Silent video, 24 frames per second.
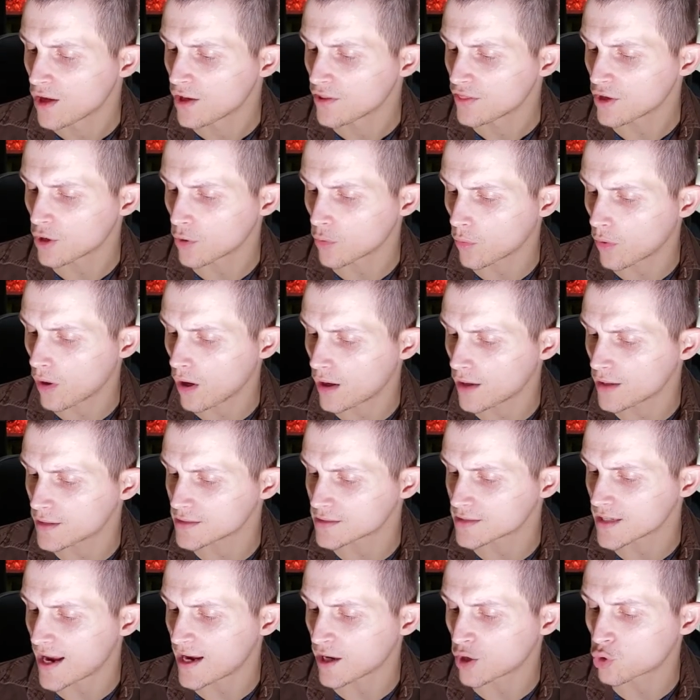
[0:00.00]
There
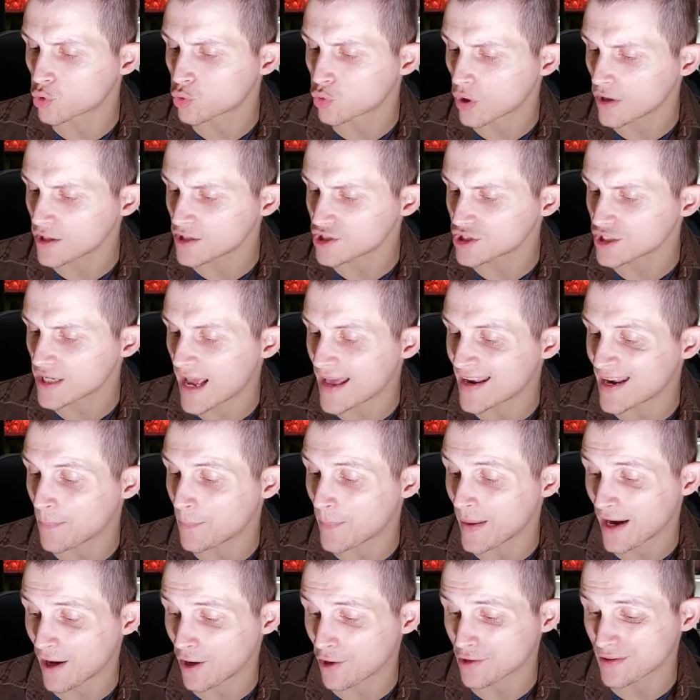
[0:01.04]
was a crushed and
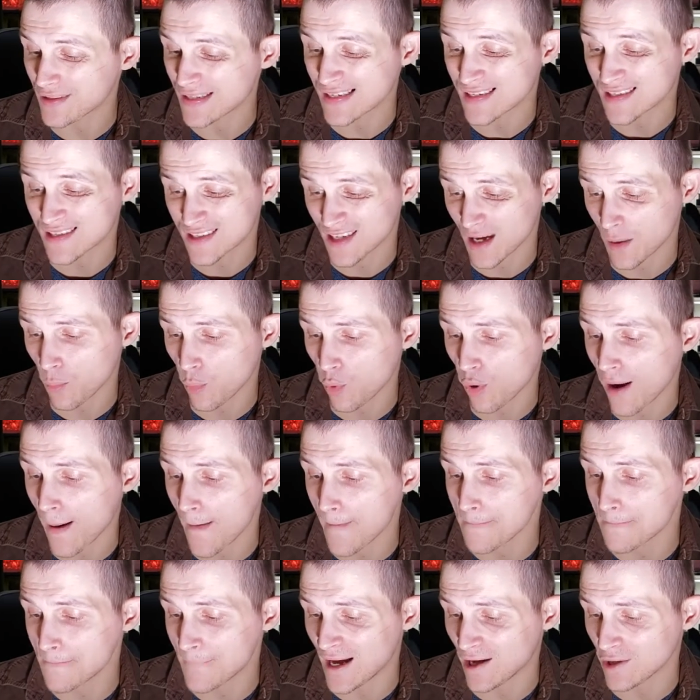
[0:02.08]
apparently somewhat
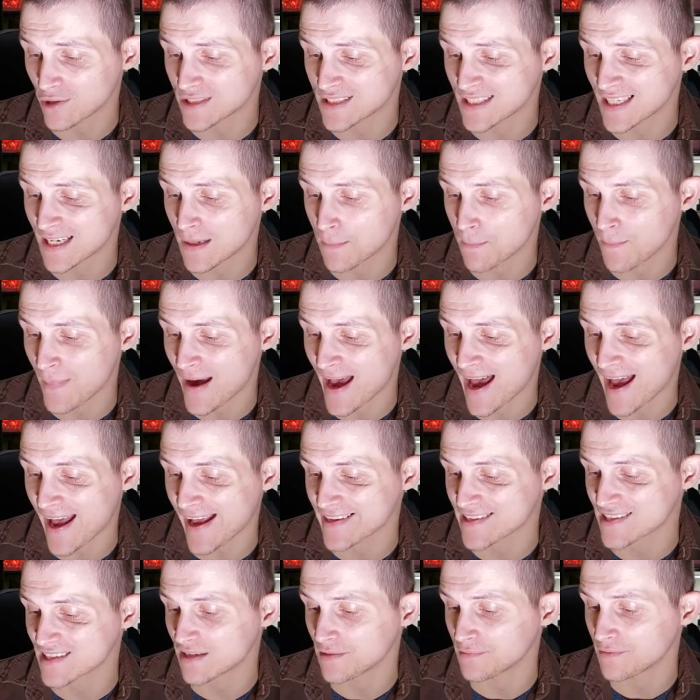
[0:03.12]
melted
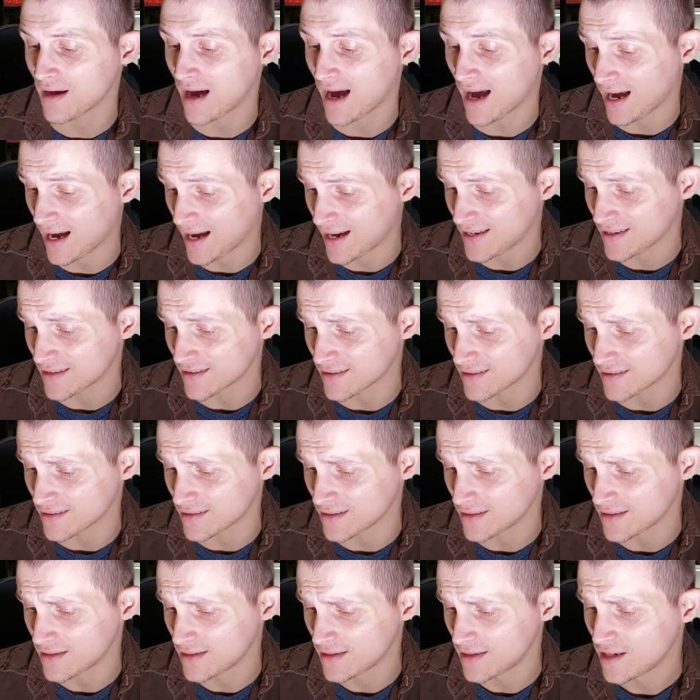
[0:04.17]
mass of
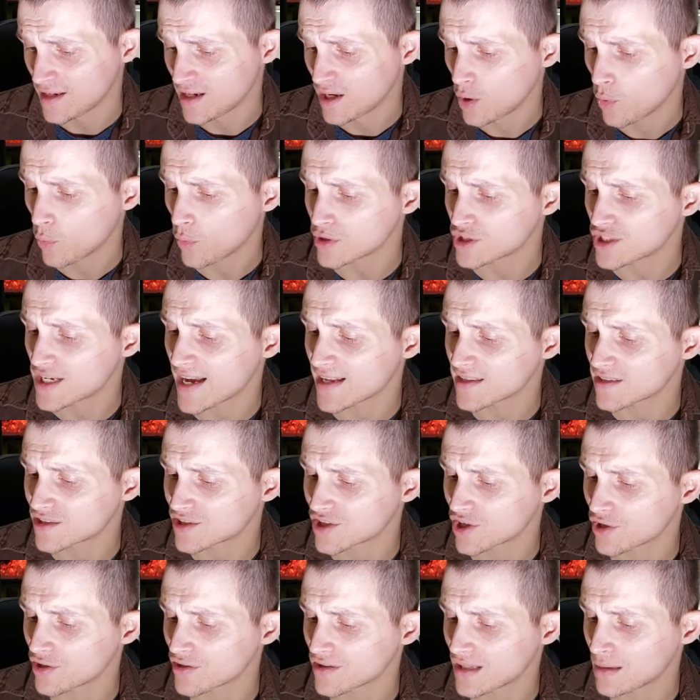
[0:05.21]
iron, which had
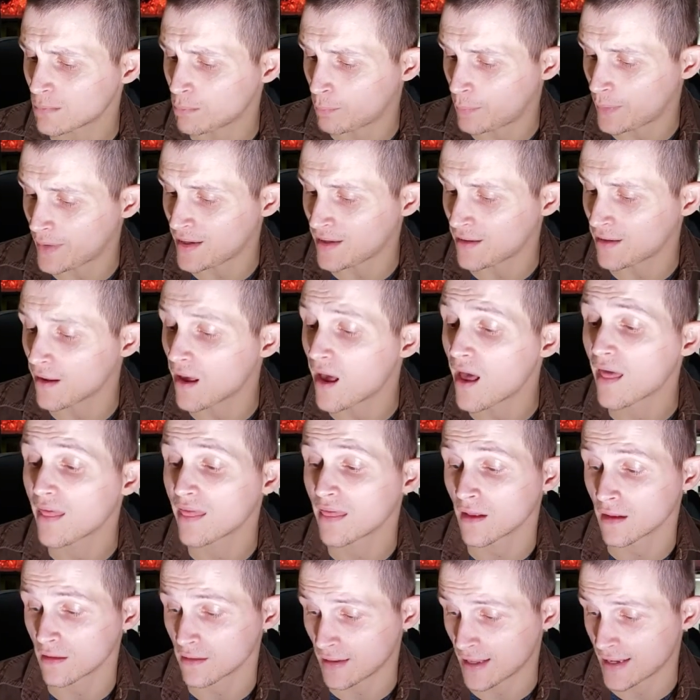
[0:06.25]
certainly been
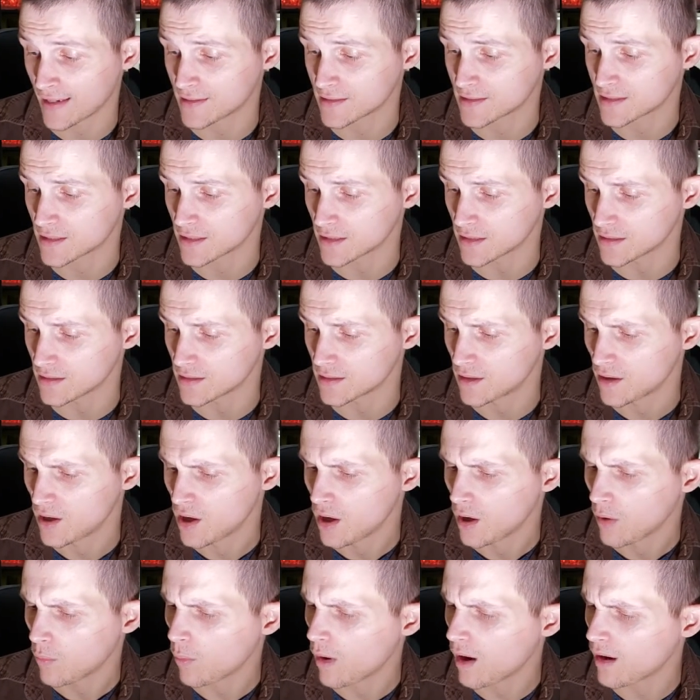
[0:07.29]
the lantern,
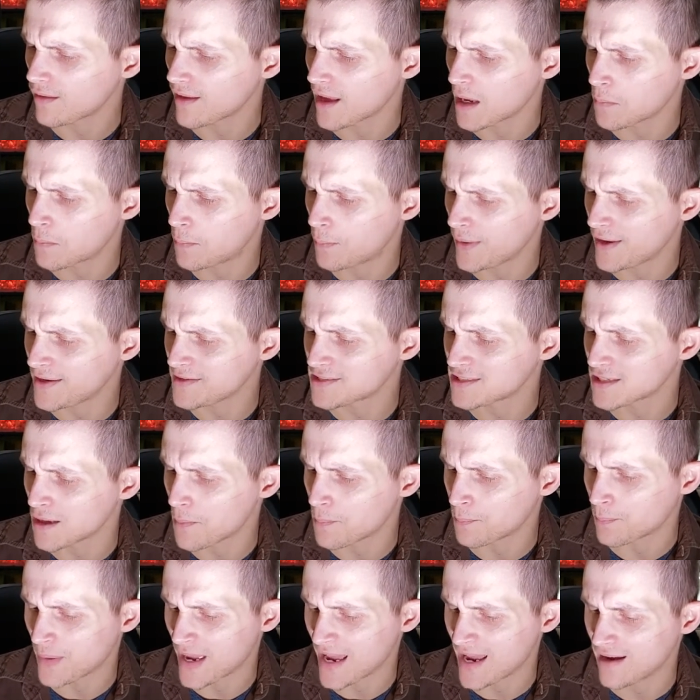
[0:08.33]
while a bent
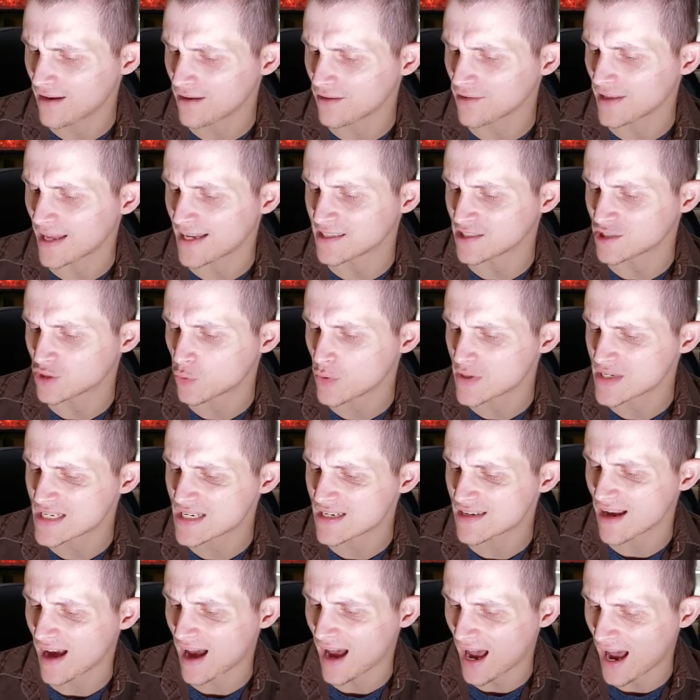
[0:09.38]
bale and
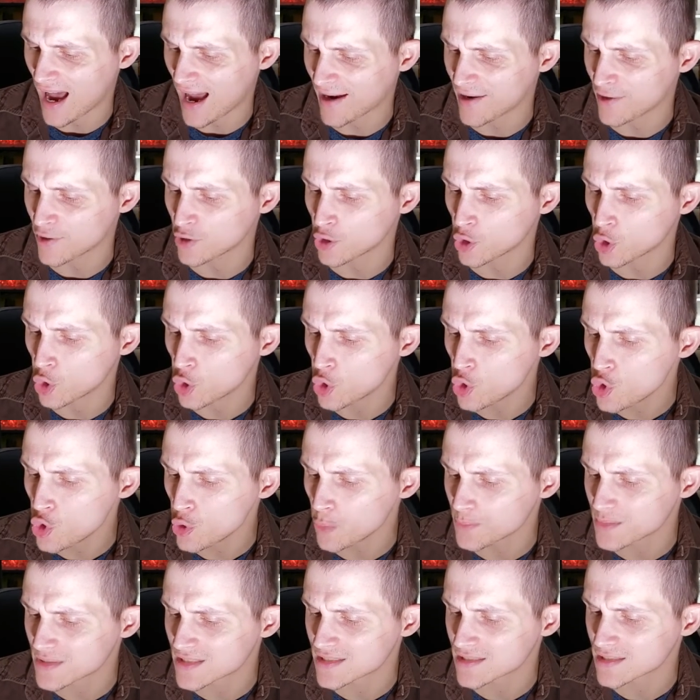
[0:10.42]
twisted iron
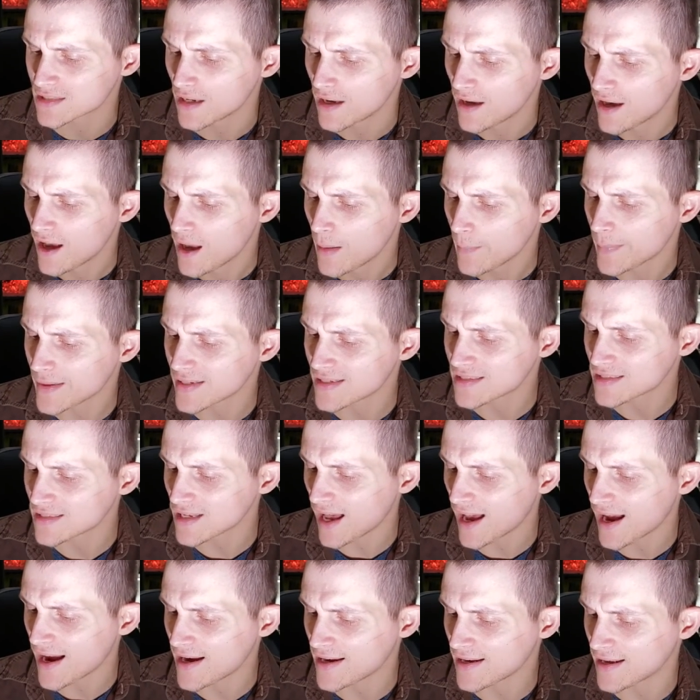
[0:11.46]
hoops
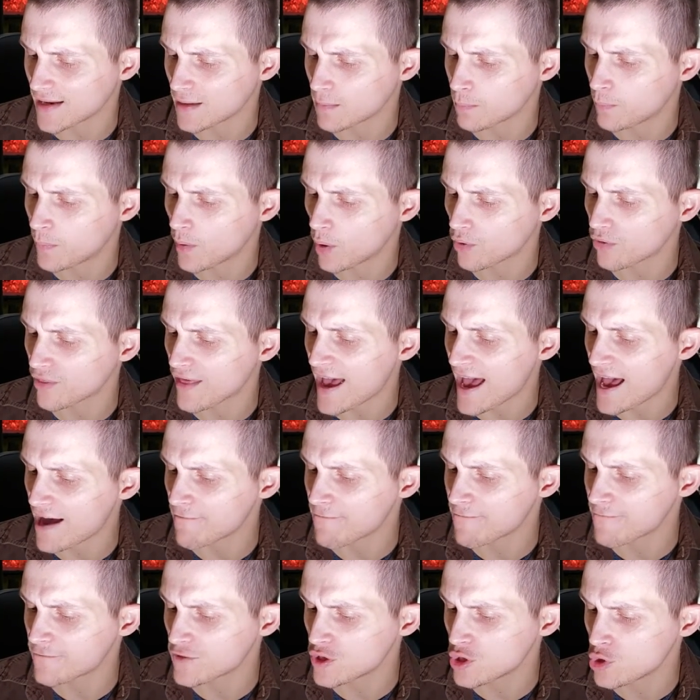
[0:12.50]
beside it, both
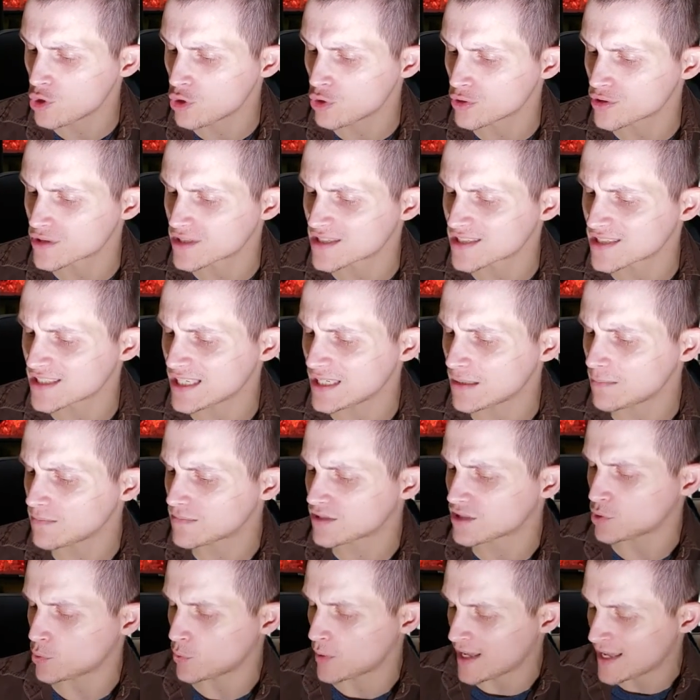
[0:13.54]
half fused, seemed
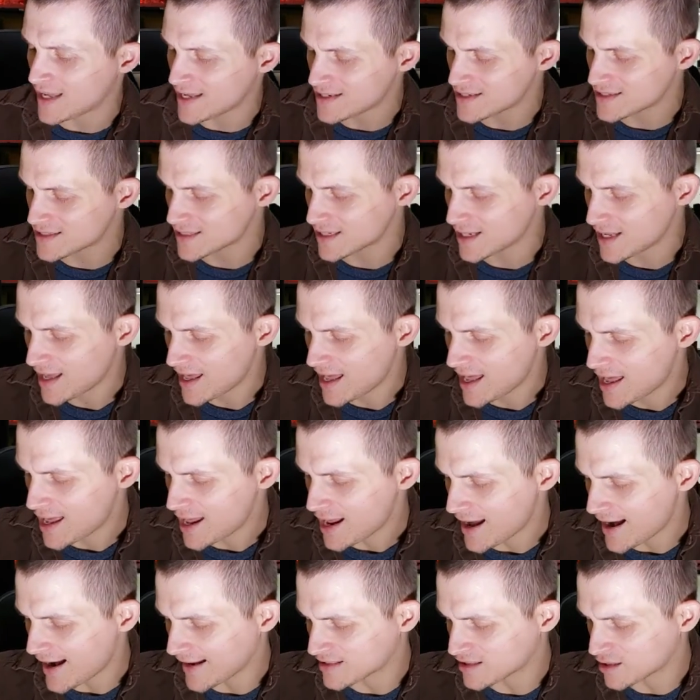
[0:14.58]
to hint
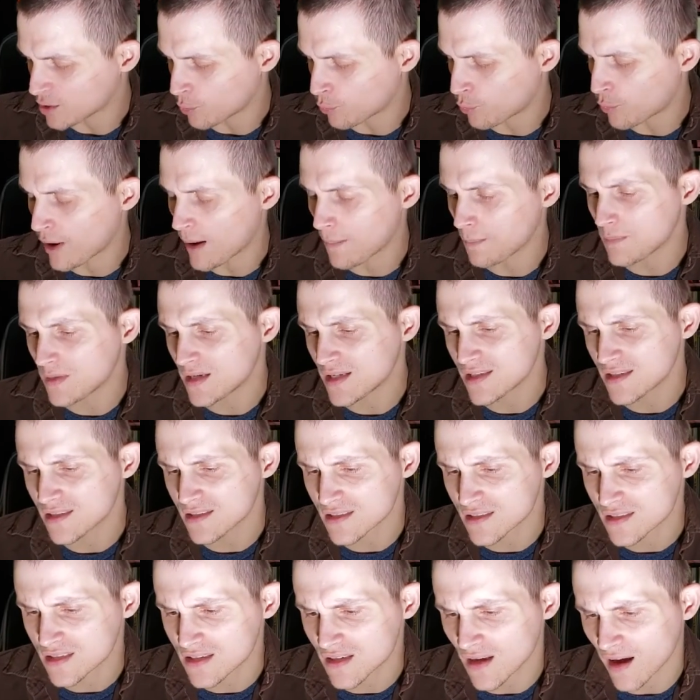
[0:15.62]
at the
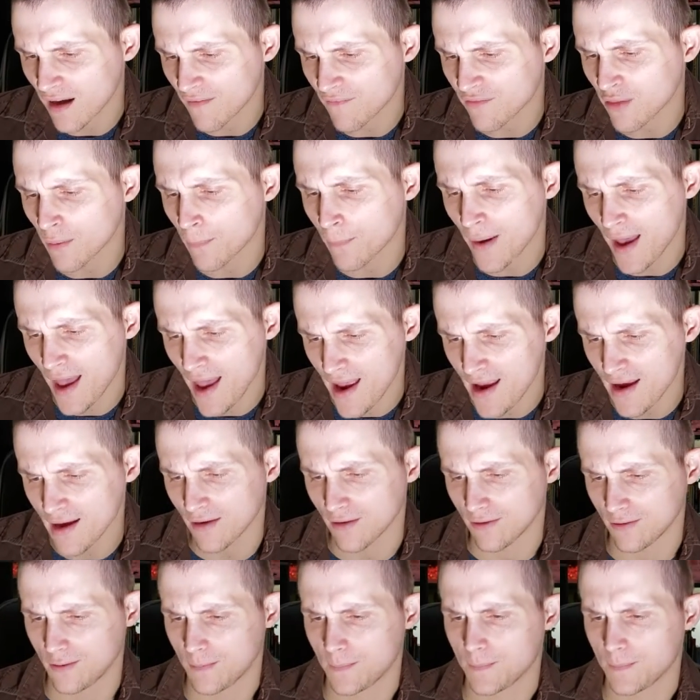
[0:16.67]
remnants of the pail.